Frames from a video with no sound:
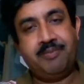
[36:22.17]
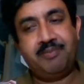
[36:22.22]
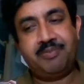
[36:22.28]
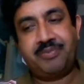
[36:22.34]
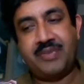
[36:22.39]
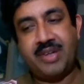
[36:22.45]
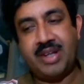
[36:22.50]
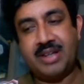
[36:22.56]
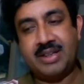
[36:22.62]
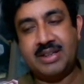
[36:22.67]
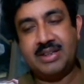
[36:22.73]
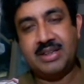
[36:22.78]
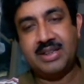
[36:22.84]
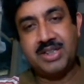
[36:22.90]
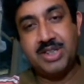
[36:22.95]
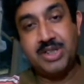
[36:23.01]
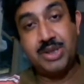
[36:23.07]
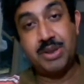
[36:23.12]

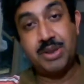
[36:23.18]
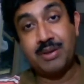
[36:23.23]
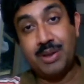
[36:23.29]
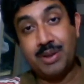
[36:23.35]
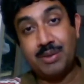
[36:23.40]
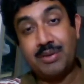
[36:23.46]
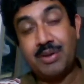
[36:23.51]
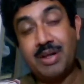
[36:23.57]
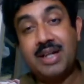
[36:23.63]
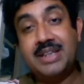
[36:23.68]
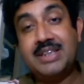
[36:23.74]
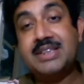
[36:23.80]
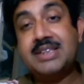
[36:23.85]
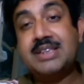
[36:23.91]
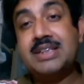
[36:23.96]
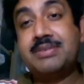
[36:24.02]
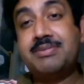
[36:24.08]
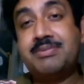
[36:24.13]
Ishwara Loka.
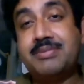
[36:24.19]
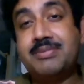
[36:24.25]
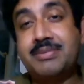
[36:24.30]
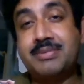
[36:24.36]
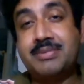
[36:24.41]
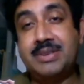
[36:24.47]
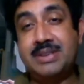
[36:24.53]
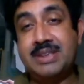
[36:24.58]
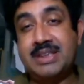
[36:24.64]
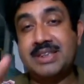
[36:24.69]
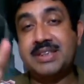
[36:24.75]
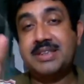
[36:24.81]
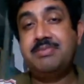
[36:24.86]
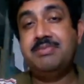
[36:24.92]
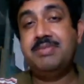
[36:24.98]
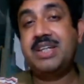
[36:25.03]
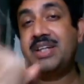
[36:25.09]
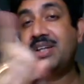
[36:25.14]
Ishwar
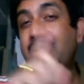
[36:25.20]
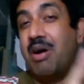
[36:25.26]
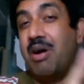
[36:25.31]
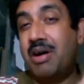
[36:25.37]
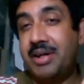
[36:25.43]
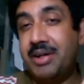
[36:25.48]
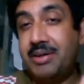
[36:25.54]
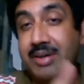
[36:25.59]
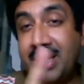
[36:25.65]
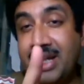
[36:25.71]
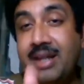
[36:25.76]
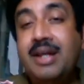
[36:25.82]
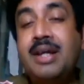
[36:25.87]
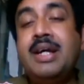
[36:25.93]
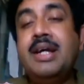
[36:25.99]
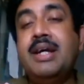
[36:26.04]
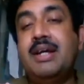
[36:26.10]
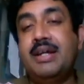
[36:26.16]
doesn't mean God, okay?
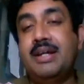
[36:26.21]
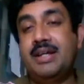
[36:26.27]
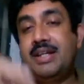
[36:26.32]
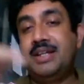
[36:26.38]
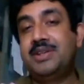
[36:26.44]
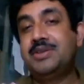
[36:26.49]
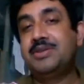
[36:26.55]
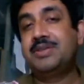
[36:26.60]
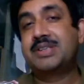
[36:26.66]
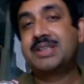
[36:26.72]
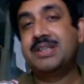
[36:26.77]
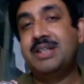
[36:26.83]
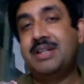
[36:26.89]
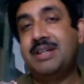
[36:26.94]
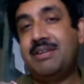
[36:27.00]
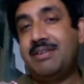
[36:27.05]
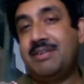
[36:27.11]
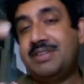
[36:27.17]
Hindus
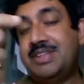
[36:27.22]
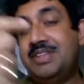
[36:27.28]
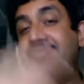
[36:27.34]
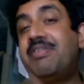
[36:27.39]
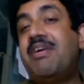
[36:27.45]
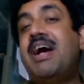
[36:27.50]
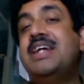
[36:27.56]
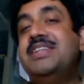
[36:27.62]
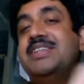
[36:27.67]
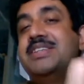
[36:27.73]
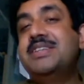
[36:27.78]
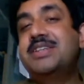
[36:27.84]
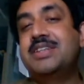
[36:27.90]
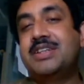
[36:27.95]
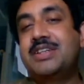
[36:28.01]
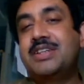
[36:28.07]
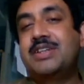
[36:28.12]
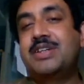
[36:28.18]
defined
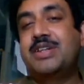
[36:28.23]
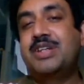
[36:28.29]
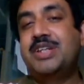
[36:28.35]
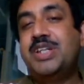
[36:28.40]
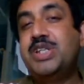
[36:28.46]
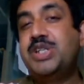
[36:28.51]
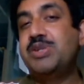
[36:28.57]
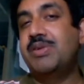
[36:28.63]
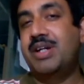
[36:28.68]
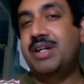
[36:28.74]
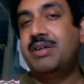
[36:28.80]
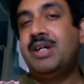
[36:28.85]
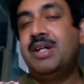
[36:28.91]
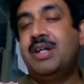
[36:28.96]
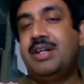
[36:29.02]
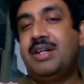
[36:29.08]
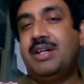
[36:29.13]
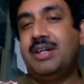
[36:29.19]
Ishwar.
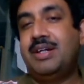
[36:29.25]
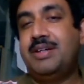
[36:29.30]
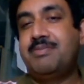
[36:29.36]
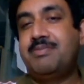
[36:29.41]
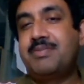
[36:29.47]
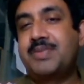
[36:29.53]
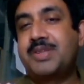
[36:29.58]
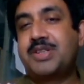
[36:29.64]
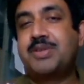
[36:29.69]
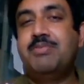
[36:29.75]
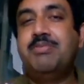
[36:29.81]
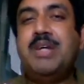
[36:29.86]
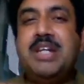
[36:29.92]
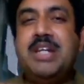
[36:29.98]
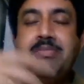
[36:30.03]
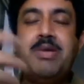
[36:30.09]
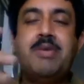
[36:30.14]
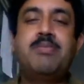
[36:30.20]
So
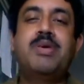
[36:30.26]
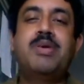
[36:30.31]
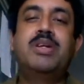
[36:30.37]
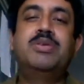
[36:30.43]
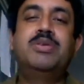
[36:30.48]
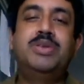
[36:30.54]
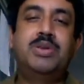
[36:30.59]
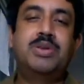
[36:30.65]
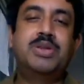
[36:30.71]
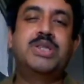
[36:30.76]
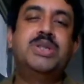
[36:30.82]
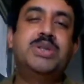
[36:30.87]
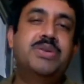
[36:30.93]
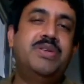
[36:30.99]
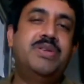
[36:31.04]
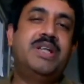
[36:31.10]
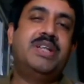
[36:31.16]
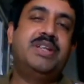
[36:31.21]
many people who don't
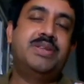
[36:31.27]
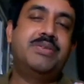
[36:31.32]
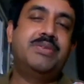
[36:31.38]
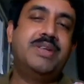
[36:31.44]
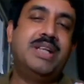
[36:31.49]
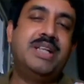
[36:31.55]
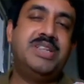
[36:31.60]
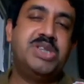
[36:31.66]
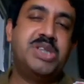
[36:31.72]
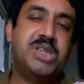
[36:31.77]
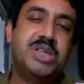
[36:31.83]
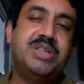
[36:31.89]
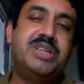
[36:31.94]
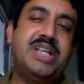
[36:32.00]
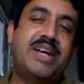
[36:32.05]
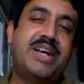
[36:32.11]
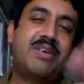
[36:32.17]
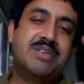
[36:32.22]
know Hindu religion,
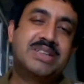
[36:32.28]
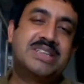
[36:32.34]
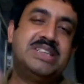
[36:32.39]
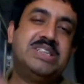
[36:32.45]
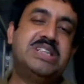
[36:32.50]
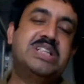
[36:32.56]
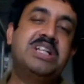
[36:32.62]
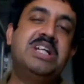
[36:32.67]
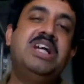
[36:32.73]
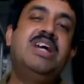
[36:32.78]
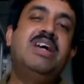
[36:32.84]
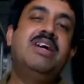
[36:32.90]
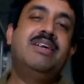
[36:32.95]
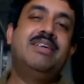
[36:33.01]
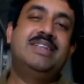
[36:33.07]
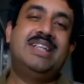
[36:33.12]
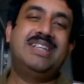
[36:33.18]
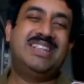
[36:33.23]
they consider
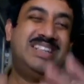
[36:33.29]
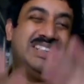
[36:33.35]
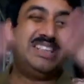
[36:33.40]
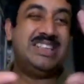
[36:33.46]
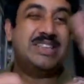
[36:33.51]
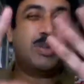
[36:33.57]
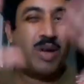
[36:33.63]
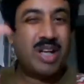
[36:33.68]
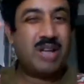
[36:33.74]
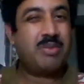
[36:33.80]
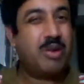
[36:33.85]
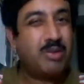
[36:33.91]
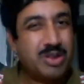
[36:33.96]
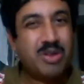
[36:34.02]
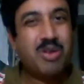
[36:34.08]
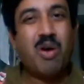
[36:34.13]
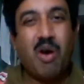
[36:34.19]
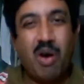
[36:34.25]
that it is all
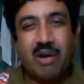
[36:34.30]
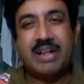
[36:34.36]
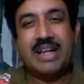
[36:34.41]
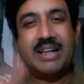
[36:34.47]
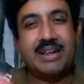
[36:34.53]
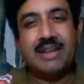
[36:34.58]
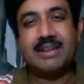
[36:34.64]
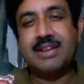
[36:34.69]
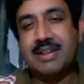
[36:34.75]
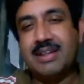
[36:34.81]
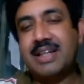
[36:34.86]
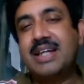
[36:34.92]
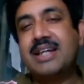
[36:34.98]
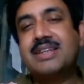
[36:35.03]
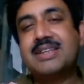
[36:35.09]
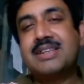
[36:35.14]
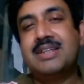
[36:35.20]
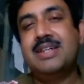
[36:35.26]
about God and other
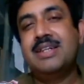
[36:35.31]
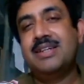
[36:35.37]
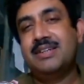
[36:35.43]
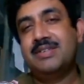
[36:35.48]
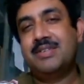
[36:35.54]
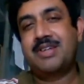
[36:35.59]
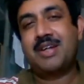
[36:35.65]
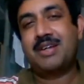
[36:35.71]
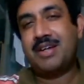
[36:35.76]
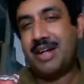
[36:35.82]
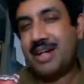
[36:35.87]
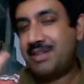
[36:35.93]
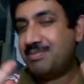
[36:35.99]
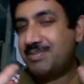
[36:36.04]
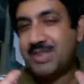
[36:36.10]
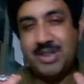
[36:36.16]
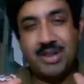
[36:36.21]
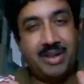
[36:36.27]
things. And
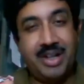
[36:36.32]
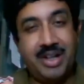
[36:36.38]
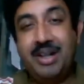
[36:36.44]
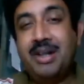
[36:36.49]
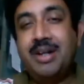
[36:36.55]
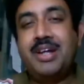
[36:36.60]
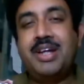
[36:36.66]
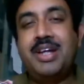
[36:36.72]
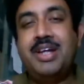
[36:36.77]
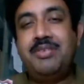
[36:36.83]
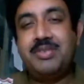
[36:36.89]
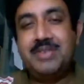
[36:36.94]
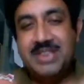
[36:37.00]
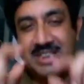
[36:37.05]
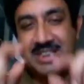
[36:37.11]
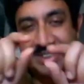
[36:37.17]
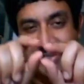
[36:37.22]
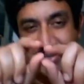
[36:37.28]
I'm sorry. If you
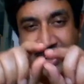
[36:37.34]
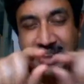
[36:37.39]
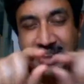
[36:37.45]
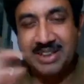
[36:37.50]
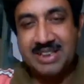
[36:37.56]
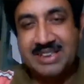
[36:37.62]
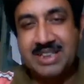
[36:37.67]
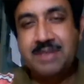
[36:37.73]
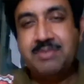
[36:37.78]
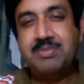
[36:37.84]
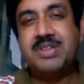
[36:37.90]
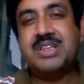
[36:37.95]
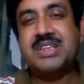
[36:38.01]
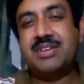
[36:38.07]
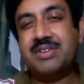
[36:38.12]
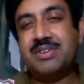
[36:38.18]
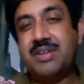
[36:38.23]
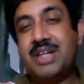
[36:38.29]
just read the
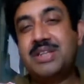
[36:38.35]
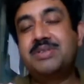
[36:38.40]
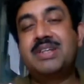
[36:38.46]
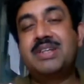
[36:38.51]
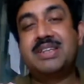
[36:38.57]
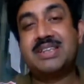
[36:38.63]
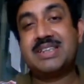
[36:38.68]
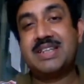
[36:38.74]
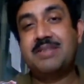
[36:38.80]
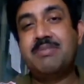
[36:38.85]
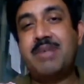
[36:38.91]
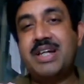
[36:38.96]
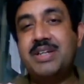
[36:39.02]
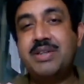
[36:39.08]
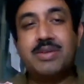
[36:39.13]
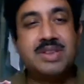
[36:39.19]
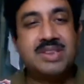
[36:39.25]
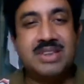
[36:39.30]
scriptures and try to understand by
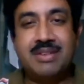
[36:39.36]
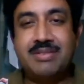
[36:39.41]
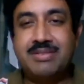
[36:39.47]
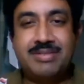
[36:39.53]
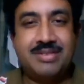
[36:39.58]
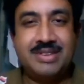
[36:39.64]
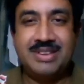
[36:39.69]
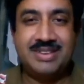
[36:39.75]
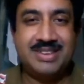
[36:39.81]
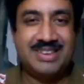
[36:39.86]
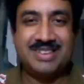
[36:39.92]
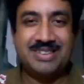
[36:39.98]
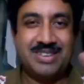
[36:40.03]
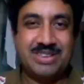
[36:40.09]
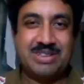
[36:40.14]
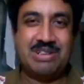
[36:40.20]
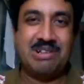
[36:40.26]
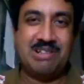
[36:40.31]
yourself, it's
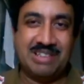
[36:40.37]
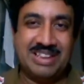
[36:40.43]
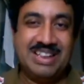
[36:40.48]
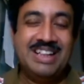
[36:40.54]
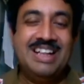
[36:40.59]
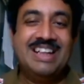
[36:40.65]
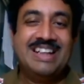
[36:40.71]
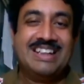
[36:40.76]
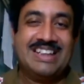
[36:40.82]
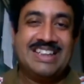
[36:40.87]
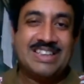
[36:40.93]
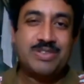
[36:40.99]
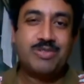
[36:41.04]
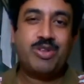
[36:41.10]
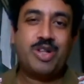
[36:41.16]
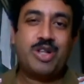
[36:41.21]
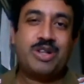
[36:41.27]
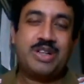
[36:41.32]
not God.
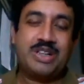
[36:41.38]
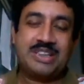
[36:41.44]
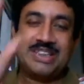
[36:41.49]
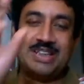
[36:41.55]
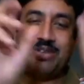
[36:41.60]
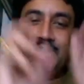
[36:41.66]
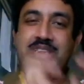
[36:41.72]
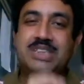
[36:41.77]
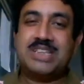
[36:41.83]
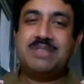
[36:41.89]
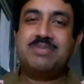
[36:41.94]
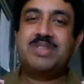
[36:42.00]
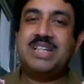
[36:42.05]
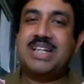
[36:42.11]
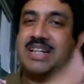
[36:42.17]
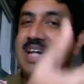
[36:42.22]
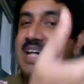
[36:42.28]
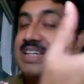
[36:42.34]
Ishwar is a
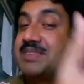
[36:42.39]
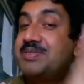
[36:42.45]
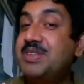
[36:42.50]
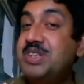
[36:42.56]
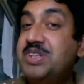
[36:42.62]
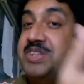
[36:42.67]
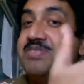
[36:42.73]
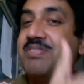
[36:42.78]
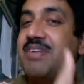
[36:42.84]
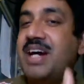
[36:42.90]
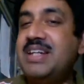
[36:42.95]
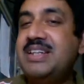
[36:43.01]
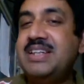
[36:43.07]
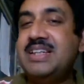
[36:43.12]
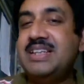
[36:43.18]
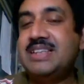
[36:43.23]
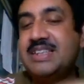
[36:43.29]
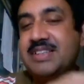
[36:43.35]
concept that has been
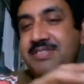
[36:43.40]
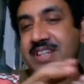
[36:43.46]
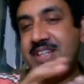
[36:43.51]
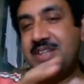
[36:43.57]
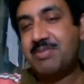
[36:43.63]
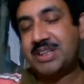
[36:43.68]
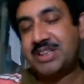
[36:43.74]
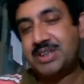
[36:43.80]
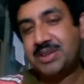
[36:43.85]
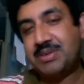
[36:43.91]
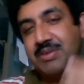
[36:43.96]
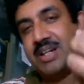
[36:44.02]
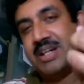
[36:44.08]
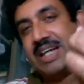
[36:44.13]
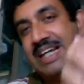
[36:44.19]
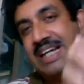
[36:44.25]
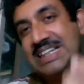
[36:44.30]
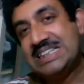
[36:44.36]
defined. It's a very
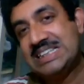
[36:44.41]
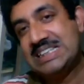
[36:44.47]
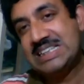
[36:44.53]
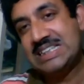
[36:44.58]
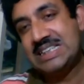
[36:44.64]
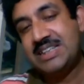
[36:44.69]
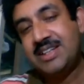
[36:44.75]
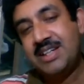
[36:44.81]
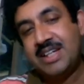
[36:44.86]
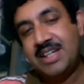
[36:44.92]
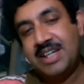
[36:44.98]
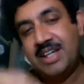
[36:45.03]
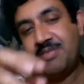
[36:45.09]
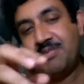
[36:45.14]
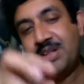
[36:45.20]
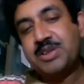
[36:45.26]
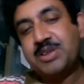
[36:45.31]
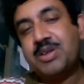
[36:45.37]
particular entity,
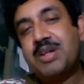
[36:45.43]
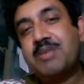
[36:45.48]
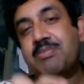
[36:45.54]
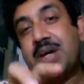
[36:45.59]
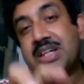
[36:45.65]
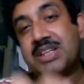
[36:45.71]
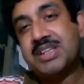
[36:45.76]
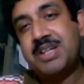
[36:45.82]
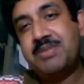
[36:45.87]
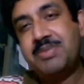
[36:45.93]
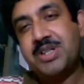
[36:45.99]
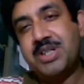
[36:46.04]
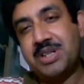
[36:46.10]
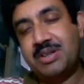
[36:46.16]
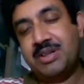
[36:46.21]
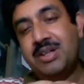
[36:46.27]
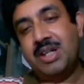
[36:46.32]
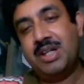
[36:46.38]
a particular
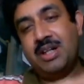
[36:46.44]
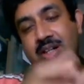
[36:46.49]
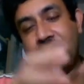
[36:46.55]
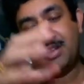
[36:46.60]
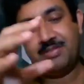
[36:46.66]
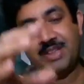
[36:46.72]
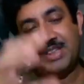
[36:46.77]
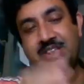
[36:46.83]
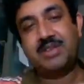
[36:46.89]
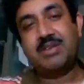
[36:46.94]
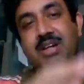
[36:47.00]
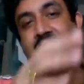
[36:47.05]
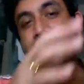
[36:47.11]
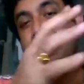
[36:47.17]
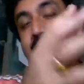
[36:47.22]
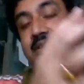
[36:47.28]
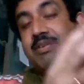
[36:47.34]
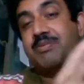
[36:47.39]
perception, and a
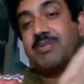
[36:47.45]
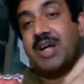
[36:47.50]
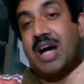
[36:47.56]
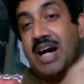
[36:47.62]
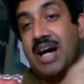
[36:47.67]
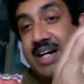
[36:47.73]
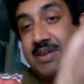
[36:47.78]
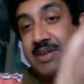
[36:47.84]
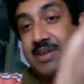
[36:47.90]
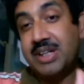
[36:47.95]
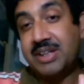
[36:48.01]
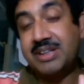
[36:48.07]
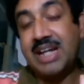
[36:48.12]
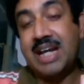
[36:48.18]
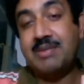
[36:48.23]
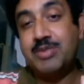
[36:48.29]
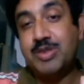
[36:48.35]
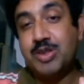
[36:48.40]
particular higher order
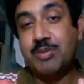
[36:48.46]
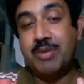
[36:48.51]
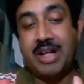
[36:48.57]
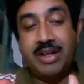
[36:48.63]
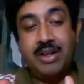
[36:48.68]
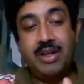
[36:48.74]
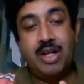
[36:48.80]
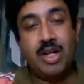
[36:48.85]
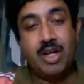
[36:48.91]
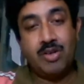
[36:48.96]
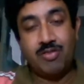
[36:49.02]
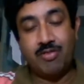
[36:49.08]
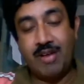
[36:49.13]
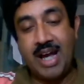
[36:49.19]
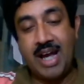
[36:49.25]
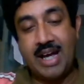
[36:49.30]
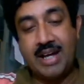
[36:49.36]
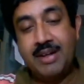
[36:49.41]
time domain
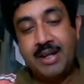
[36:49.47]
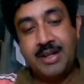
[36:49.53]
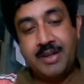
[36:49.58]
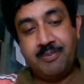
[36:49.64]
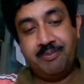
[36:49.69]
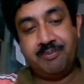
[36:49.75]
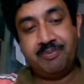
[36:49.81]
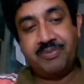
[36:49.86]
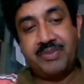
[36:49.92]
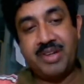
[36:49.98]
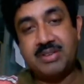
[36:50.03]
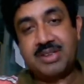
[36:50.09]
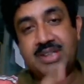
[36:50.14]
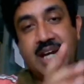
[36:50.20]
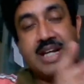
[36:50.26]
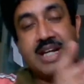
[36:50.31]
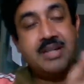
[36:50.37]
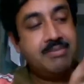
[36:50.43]
where
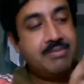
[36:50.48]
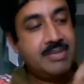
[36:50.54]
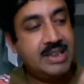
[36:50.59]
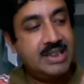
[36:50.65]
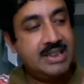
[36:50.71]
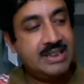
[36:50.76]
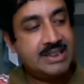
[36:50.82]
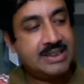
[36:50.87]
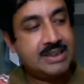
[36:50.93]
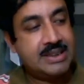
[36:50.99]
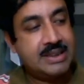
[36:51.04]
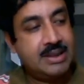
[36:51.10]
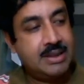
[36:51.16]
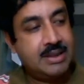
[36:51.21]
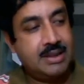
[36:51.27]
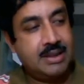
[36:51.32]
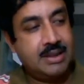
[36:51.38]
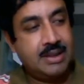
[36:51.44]
time is
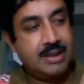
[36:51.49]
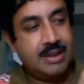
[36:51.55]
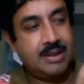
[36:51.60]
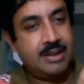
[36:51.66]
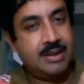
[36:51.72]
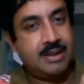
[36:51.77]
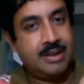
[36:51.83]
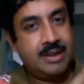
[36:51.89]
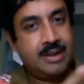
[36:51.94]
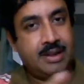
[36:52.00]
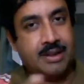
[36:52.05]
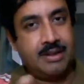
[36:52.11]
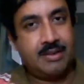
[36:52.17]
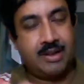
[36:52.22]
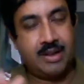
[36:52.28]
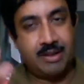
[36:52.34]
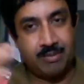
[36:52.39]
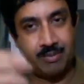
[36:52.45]

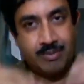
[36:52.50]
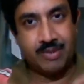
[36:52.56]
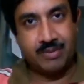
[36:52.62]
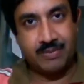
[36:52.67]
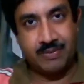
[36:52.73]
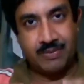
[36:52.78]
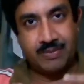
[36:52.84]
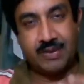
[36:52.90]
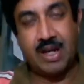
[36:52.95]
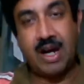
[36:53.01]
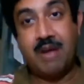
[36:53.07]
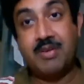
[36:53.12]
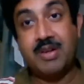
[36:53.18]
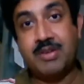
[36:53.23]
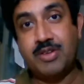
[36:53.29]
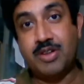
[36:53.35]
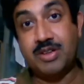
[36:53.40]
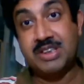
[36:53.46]

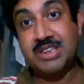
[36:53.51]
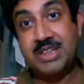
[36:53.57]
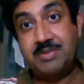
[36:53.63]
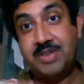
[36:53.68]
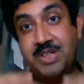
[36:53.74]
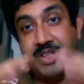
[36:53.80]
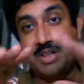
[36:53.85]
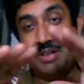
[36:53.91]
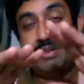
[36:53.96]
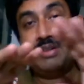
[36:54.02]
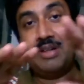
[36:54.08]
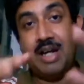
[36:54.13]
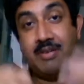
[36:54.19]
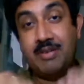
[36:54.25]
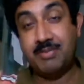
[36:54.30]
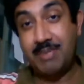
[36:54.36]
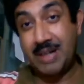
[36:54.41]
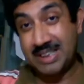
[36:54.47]
our conception,
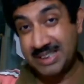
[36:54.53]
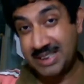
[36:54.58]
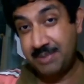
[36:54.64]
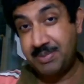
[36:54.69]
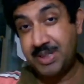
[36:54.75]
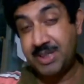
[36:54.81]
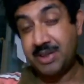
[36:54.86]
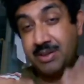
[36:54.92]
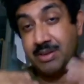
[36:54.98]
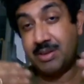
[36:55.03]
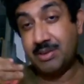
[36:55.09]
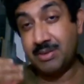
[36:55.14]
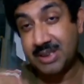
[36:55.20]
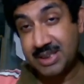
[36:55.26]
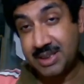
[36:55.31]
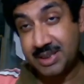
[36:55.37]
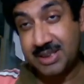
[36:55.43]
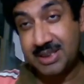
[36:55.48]
our perception, our
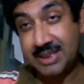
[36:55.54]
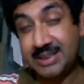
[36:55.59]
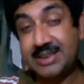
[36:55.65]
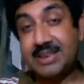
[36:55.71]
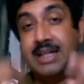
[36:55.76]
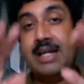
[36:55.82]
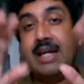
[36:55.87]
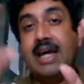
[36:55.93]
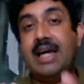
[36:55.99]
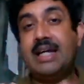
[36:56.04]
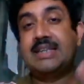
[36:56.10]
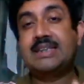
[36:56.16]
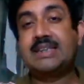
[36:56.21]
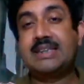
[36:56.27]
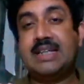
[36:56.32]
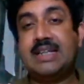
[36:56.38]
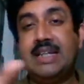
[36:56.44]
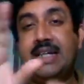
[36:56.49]
consciousness
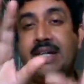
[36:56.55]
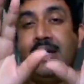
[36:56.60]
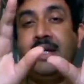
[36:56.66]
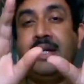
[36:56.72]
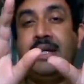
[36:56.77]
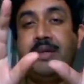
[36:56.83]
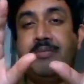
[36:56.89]
has a